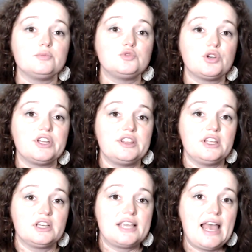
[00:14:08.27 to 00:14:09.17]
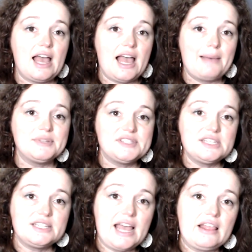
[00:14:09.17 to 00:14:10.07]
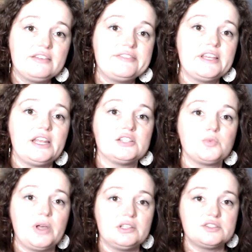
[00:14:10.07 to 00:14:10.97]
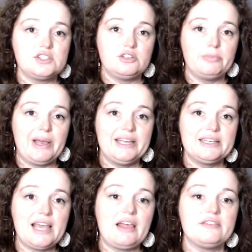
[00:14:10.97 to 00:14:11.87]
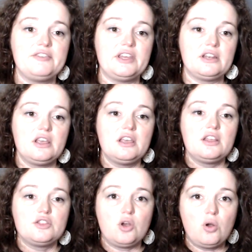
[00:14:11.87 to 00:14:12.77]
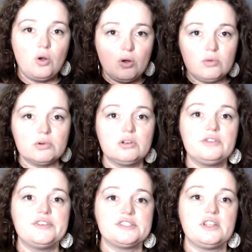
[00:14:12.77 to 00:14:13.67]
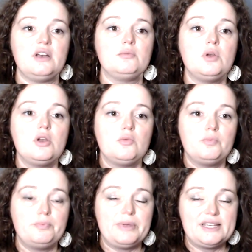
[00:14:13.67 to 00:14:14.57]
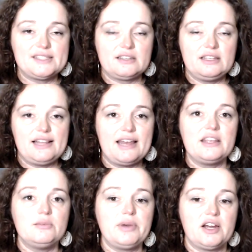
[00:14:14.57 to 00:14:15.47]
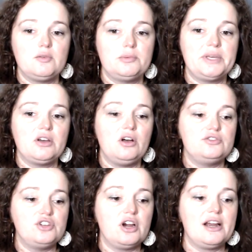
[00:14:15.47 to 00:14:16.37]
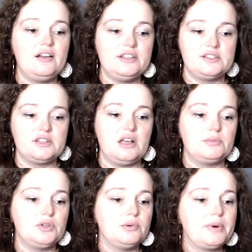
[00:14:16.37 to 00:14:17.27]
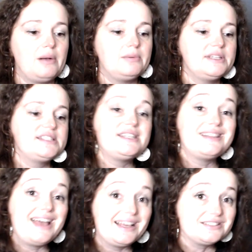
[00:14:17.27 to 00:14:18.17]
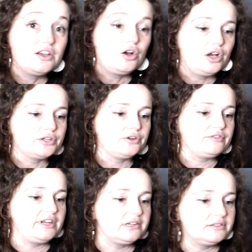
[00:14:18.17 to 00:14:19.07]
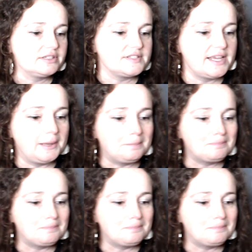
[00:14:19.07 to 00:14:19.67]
During the Abbasid Caliphate as well as the Umayyad Caliphate, the whole world of Islam, basically that empire will be called Dar al Islam. You will probably see that on your final exam.